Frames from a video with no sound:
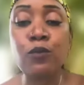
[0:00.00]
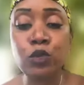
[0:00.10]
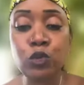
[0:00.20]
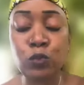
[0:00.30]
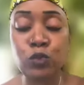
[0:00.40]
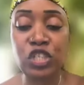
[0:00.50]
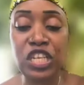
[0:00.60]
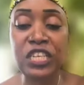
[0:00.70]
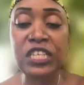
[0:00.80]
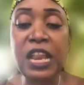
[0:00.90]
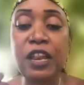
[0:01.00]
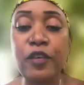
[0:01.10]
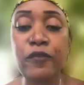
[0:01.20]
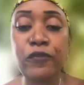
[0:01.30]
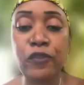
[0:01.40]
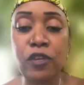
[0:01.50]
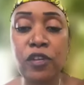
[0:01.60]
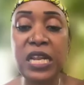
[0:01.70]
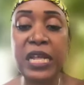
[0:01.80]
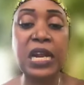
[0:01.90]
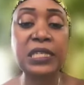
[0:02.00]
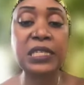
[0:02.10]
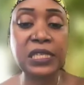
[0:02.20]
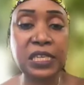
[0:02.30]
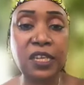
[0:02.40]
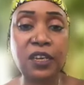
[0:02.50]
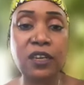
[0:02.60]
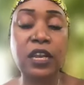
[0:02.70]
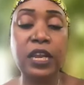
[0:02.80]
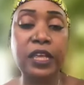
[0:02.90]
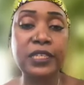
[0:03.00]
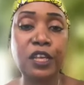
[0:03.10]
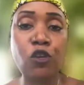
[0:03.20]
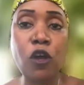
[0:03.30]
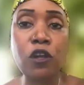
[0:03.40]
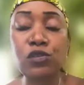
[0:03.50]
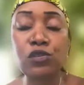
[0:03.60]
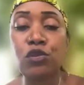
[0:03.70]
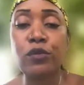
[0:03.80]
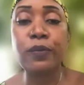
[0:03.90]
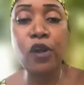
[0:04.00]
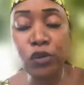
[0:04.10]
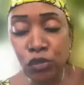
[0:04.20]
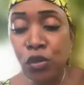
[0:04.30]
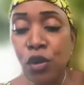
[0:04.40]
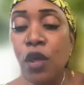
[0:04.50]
In terms of health, she's going to have to go into the bush to look for the leaves,